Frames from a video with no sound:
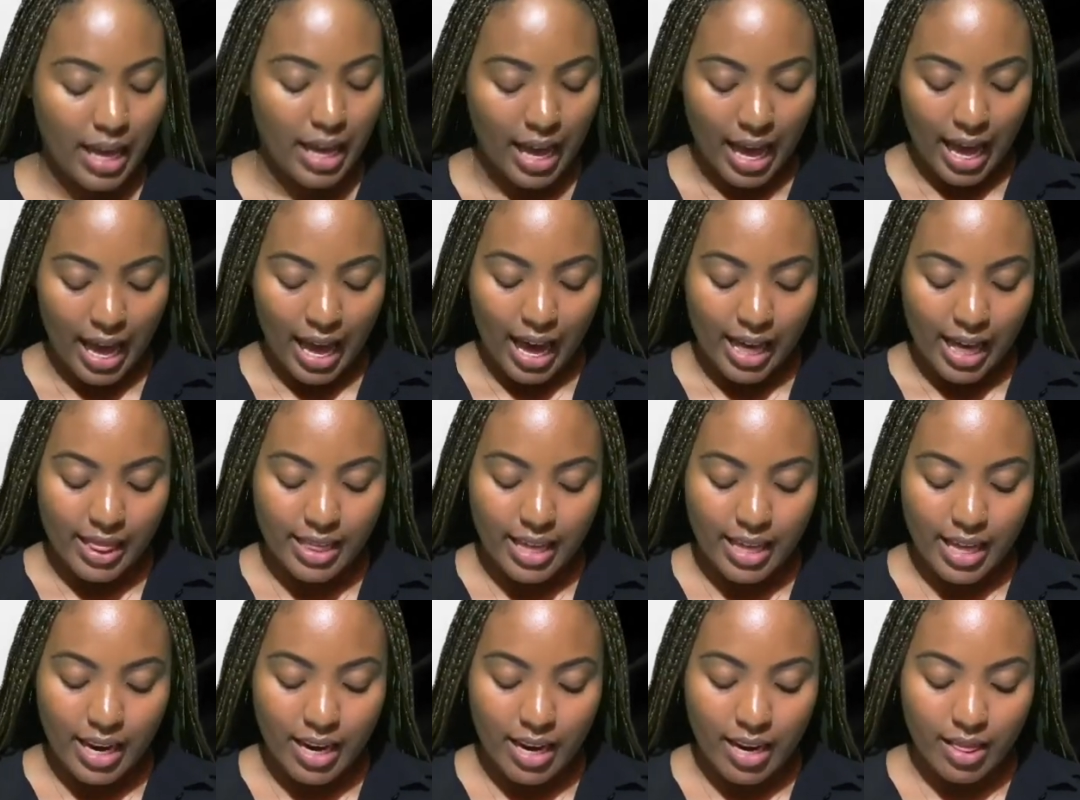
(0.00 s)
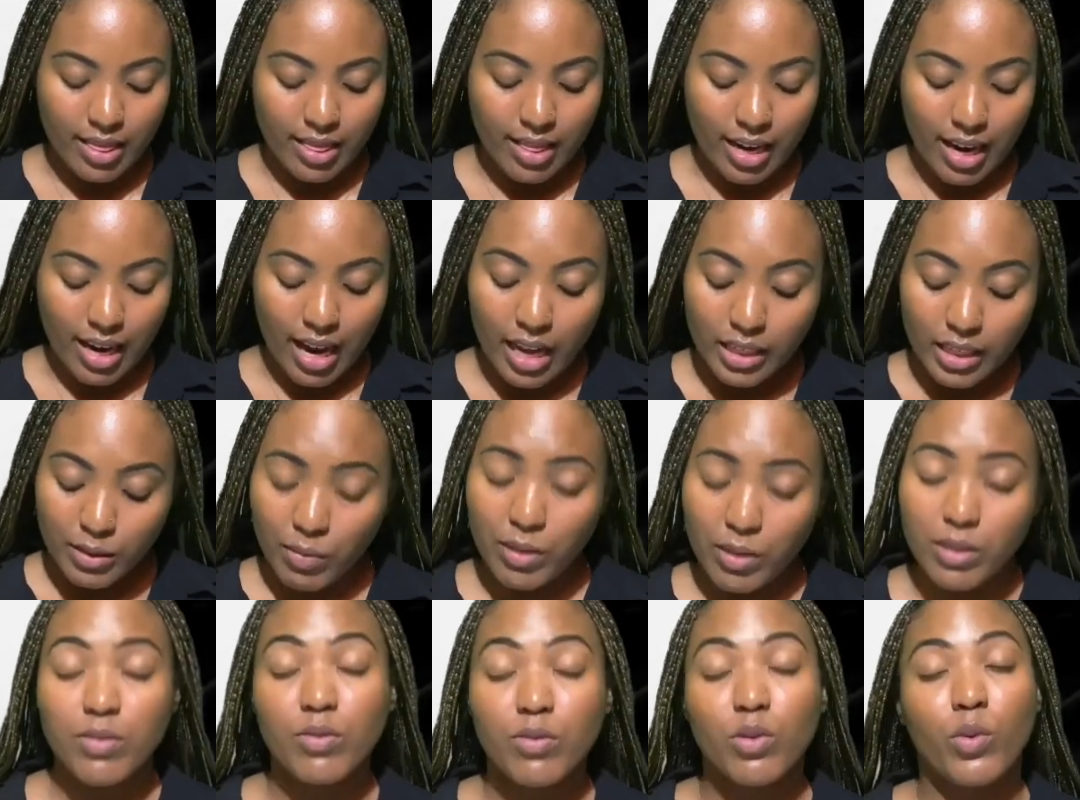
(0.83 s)
And then the last part of
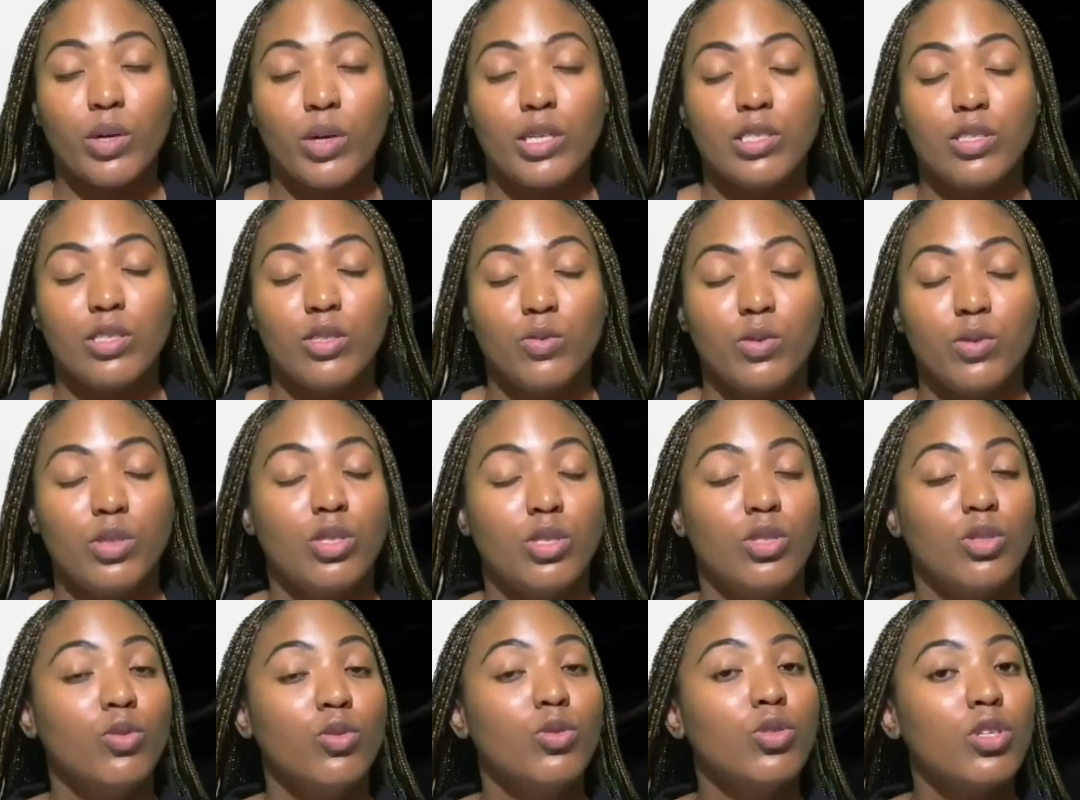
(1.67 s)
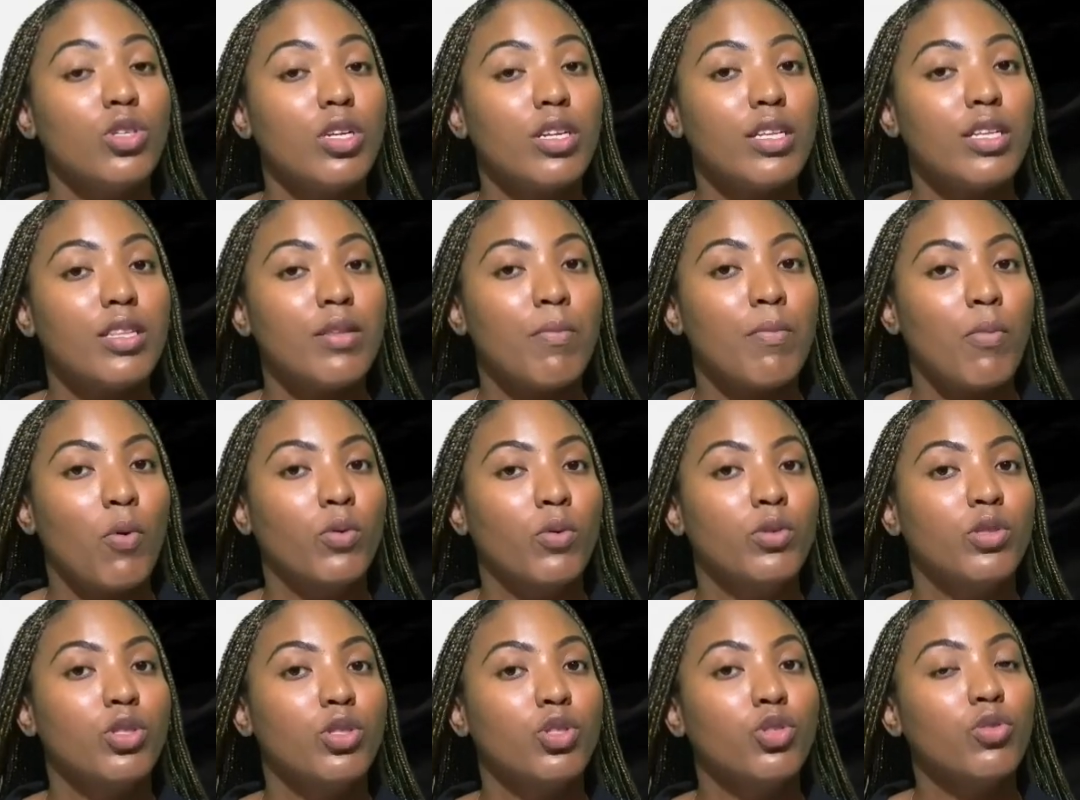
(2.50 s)
the question, which is usually the
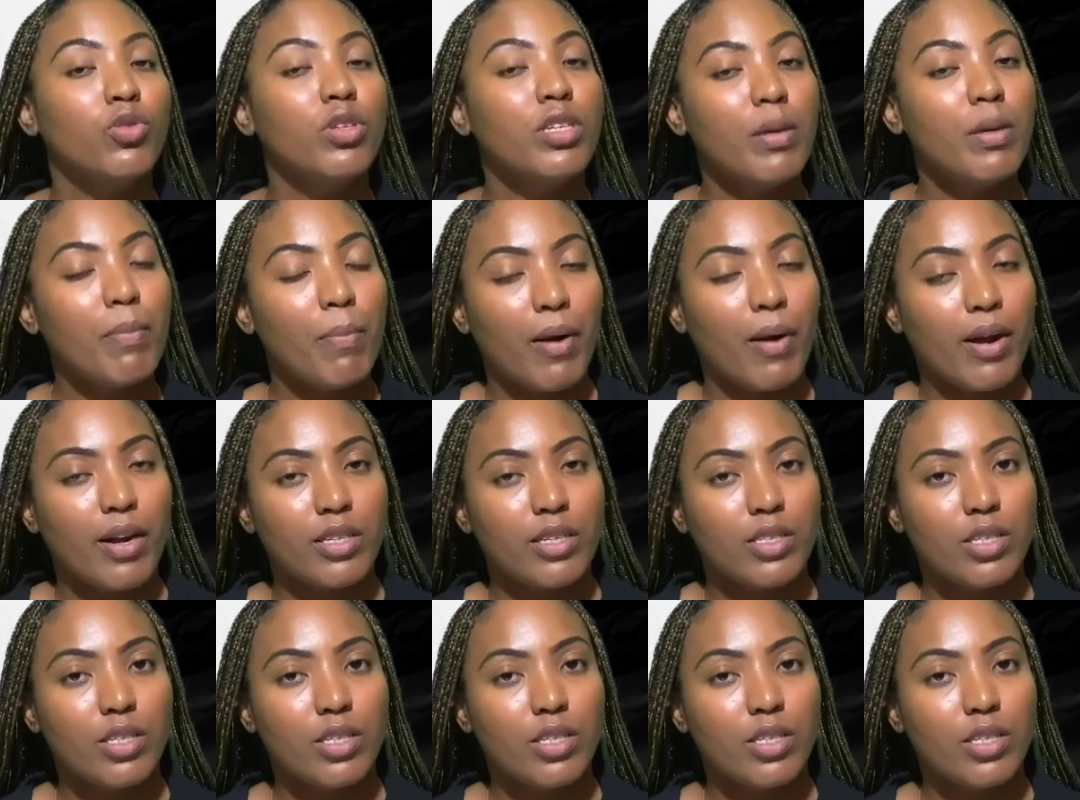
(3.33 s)
most tricky part,